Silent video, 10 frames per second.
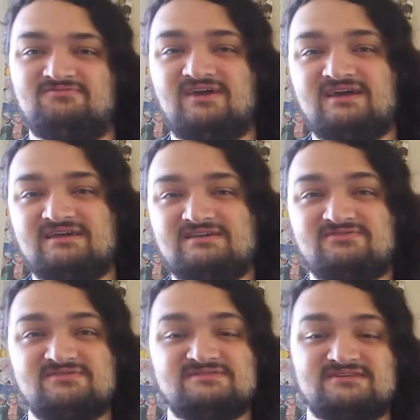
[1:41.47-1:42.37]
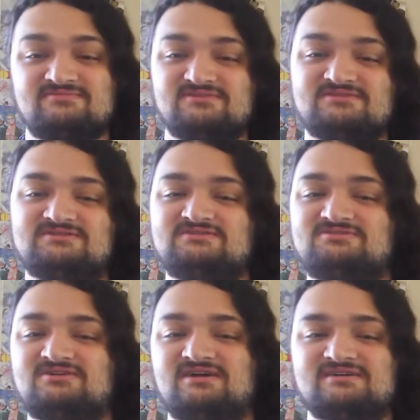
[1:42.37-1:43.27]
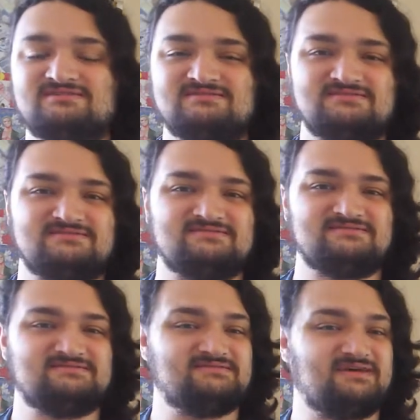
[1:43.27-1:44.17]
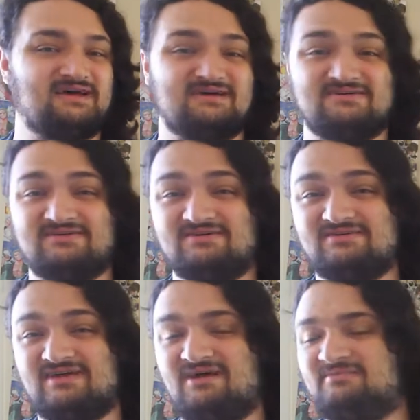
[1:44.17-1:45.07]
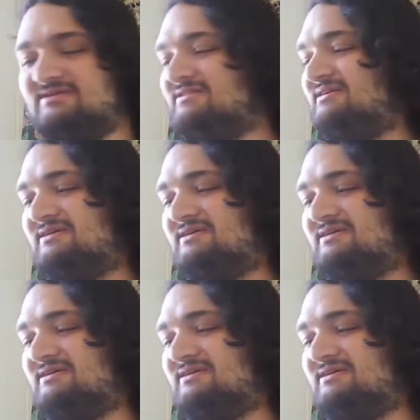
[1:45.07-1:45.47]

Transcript: vague resemblance to dragons. I don't know. I mean,